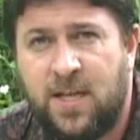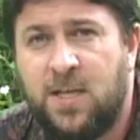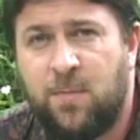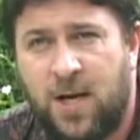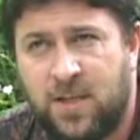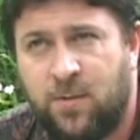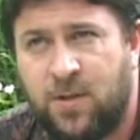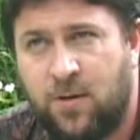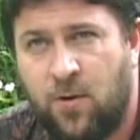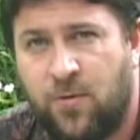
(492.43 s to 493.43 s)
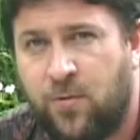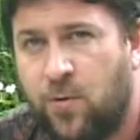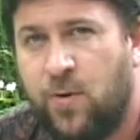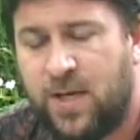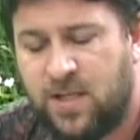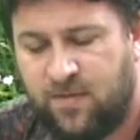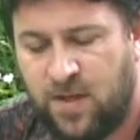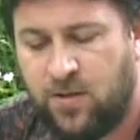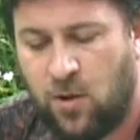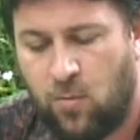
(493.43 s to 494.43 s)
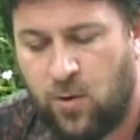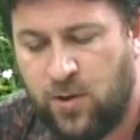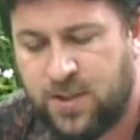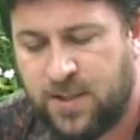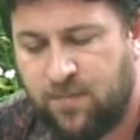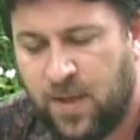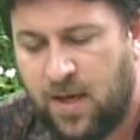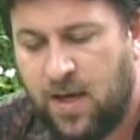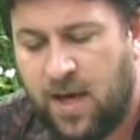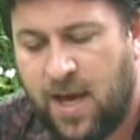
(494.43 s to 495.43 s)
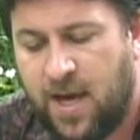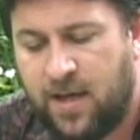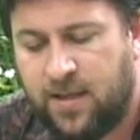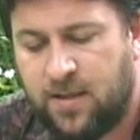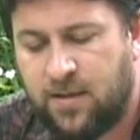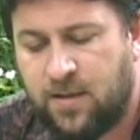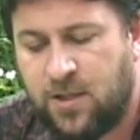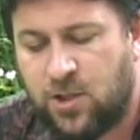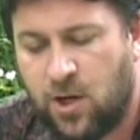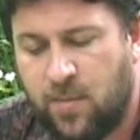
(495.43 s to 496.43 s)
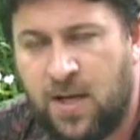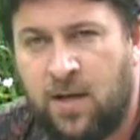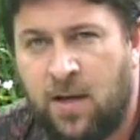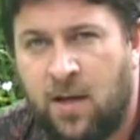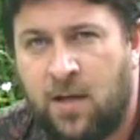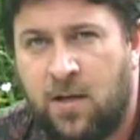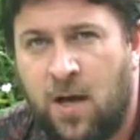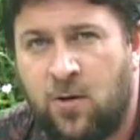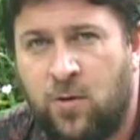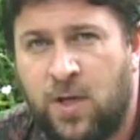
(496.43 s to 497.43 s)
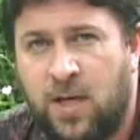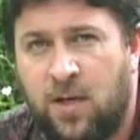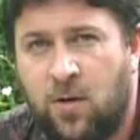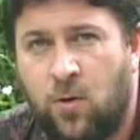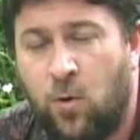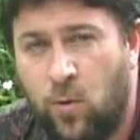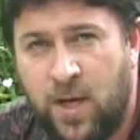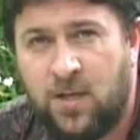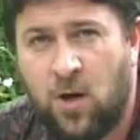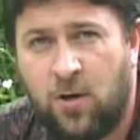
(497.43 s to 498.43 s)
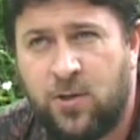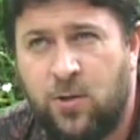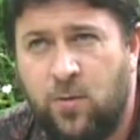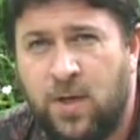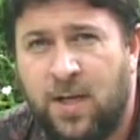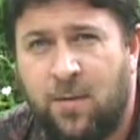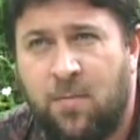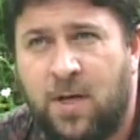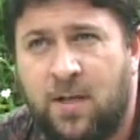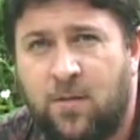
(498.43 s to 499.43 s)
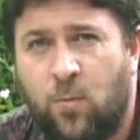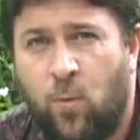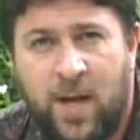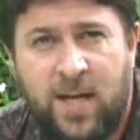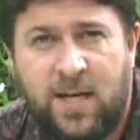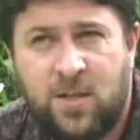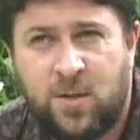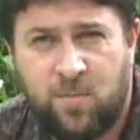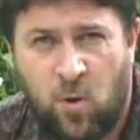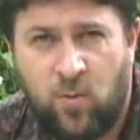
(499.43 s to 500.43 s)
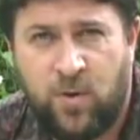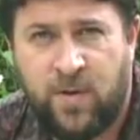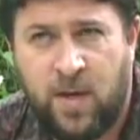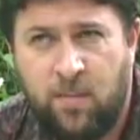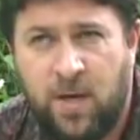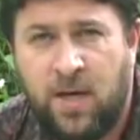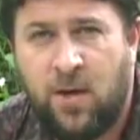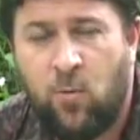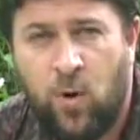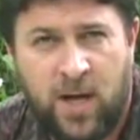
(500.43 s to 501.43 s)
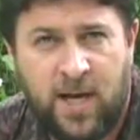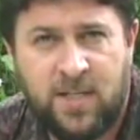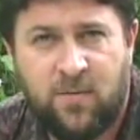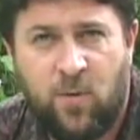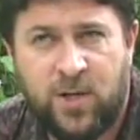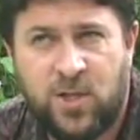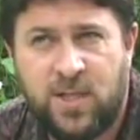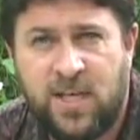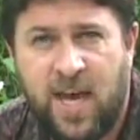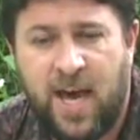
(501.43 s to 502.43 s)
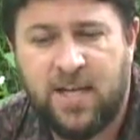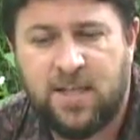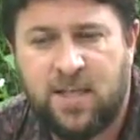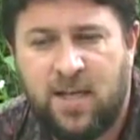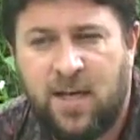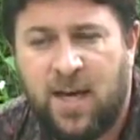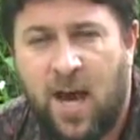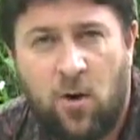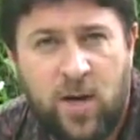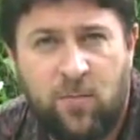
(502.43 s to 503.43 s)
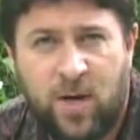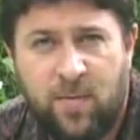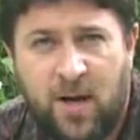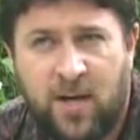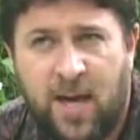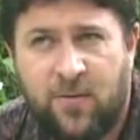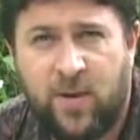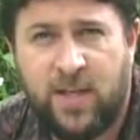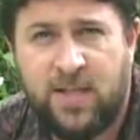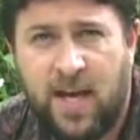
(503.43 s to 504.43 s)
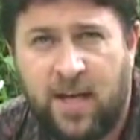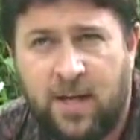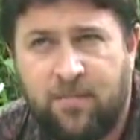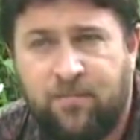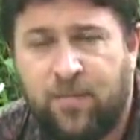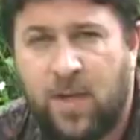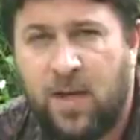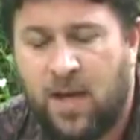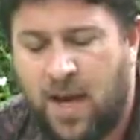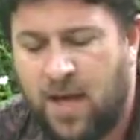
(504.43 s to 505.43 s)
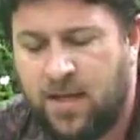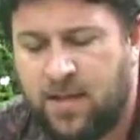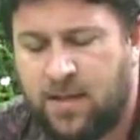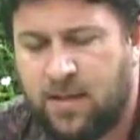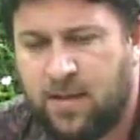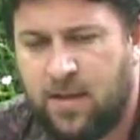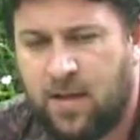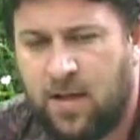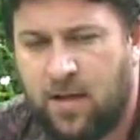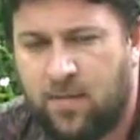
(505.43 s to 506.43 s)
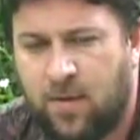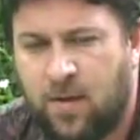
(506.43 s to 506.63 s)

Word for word: It is possible to go through his field notebooks and determine not only who he talked to, but when he spoke with them, what kinds of questions he asked, how he went about gathering the data, and uh,